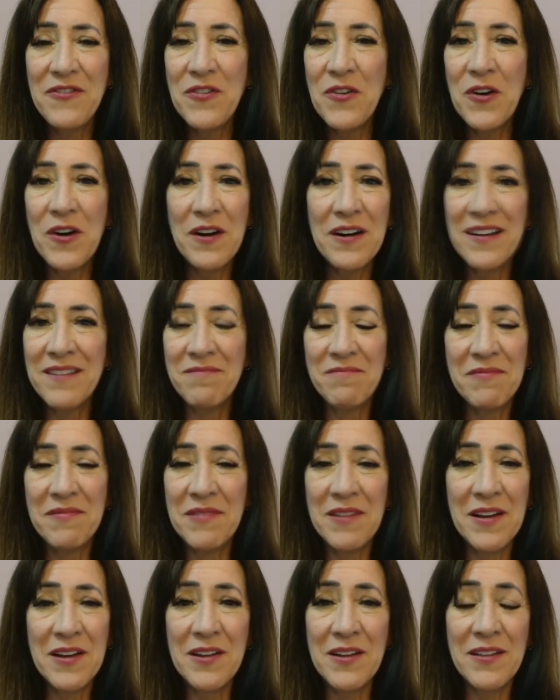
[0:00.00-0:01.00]
for a,
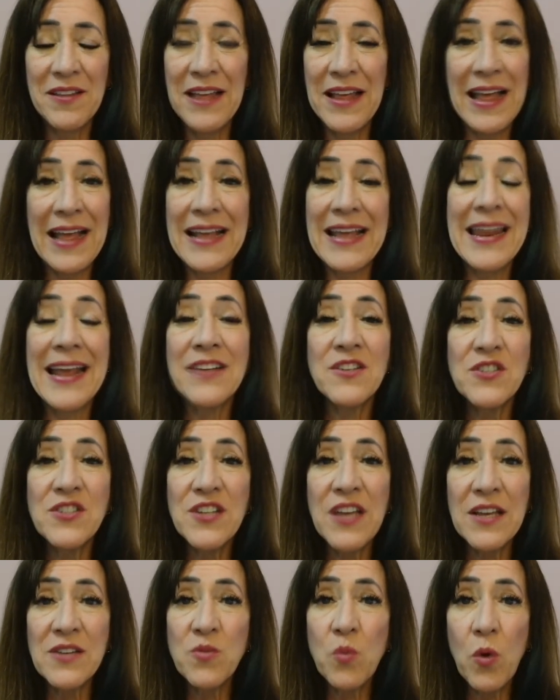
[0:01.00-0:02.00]
like an
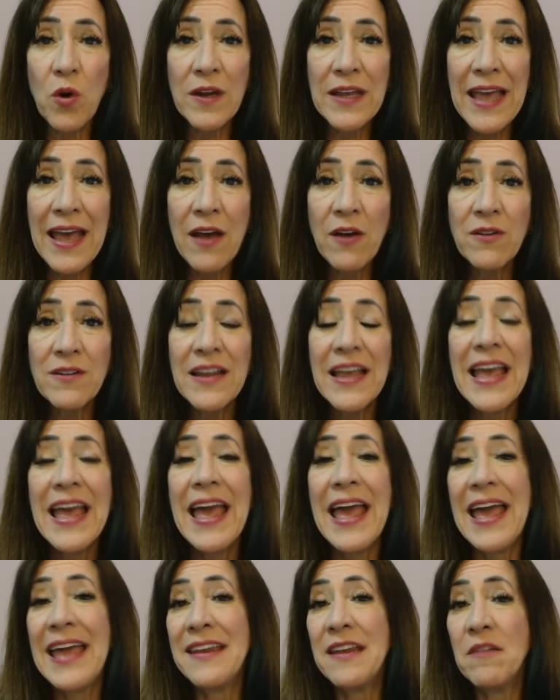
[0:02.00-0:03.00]
exercise workout,
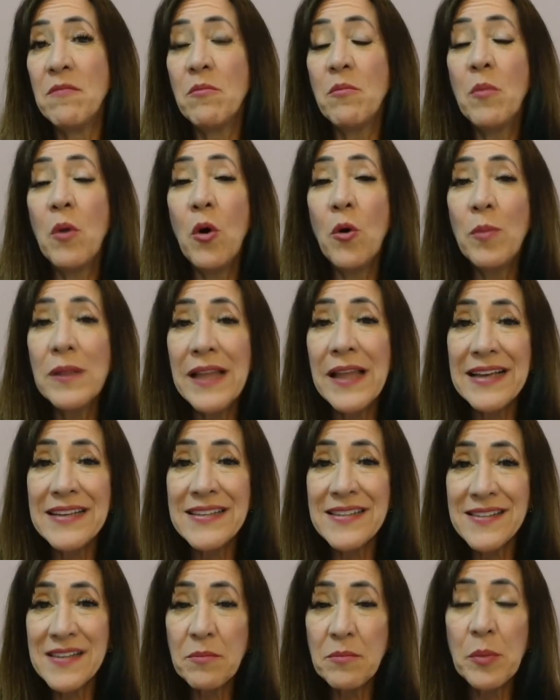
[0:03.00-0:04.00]
and it yeah.
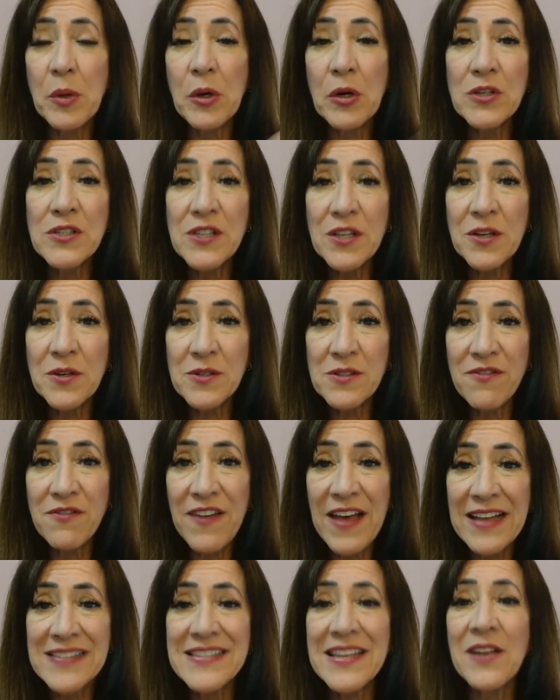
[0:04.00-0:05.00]
mobilizes and burns those
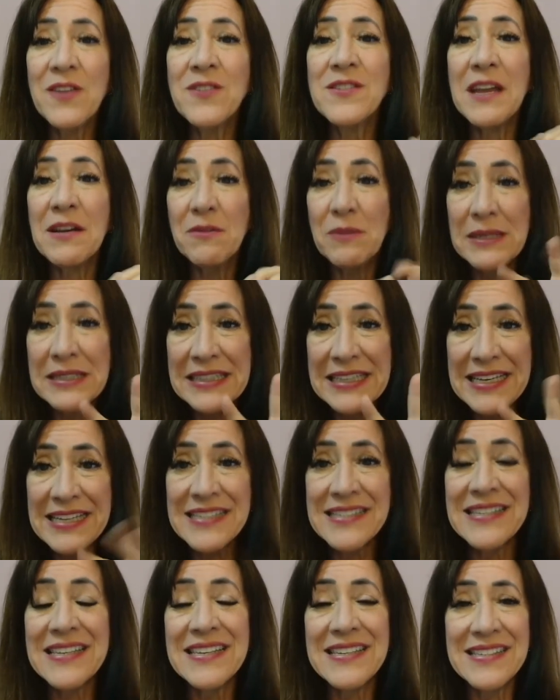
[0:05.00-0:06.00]
fat cells and
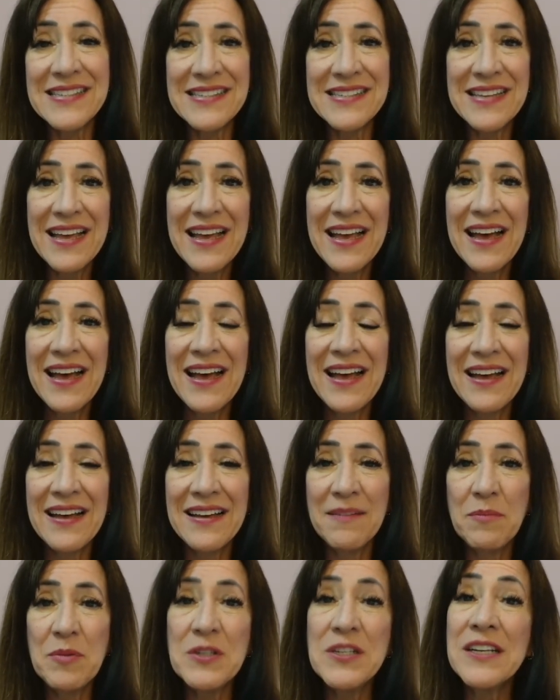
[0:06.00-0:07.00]
releases
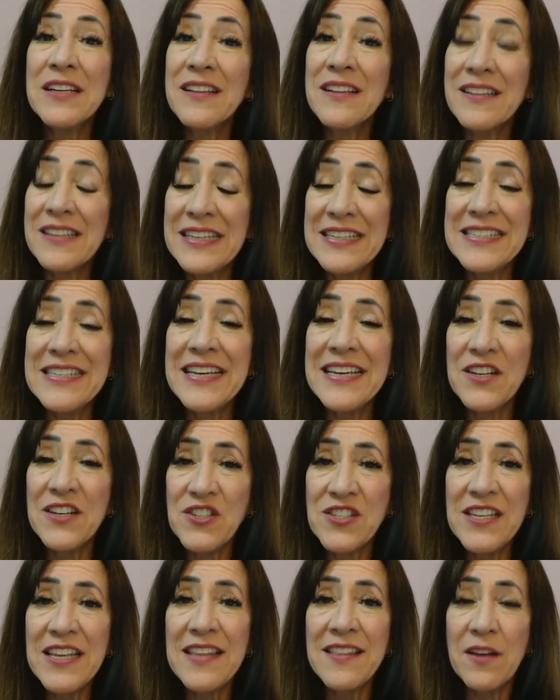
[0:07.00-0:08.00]
uh, particularly T H
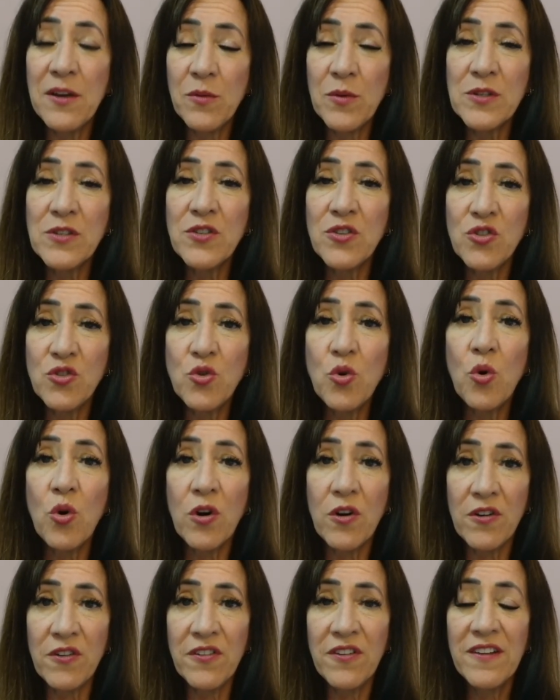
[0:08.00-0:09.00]
C that was
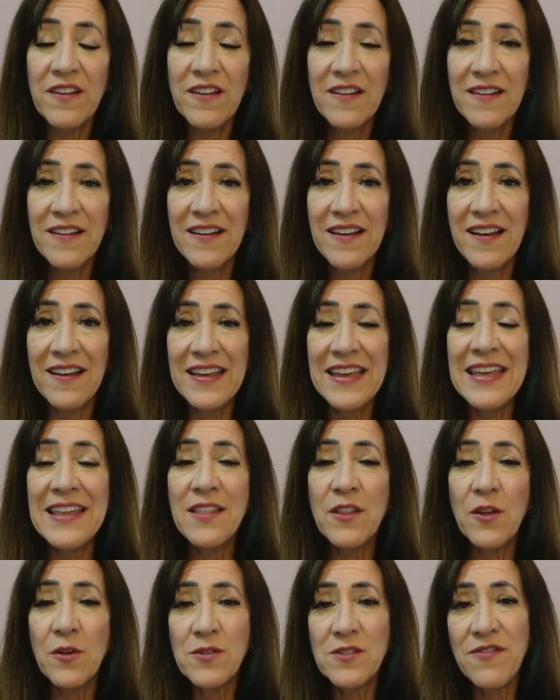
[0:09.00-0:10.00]
stored uh,
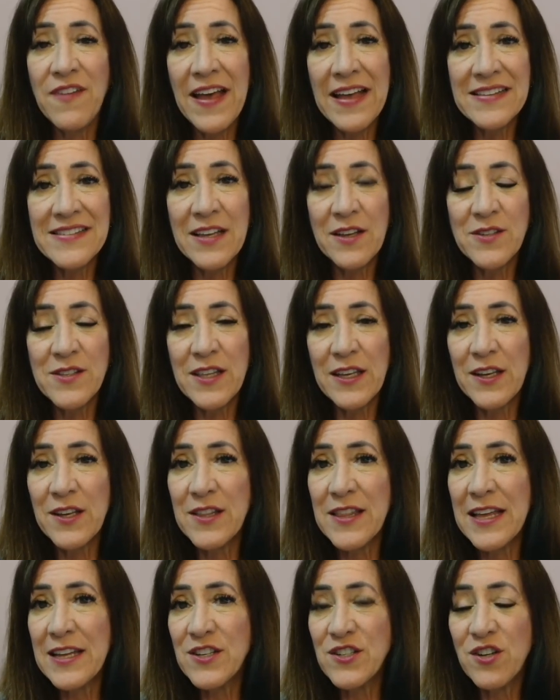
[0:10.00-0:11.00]
in those fat cells that
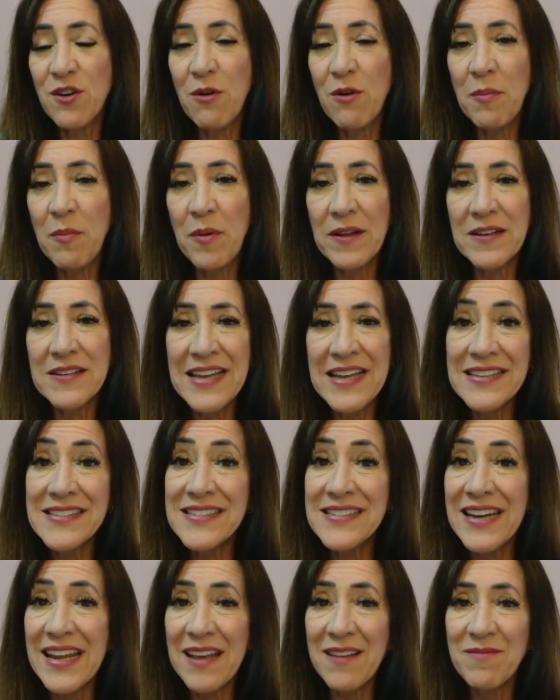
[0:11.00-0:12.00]
could then show up on
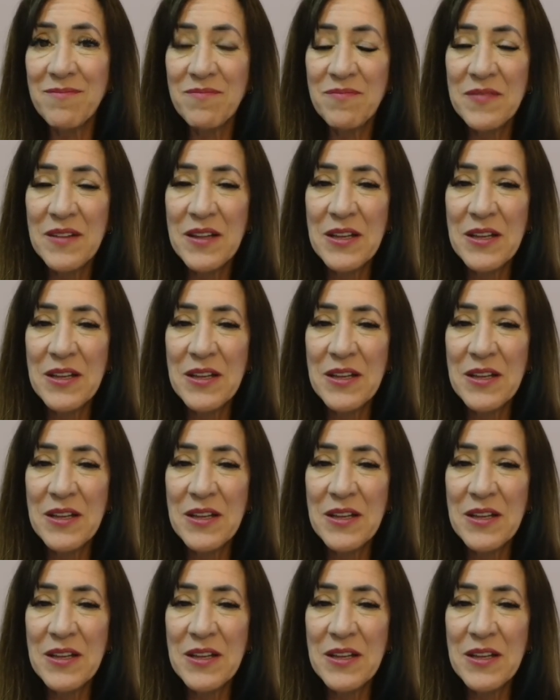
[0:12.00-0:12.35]
testing.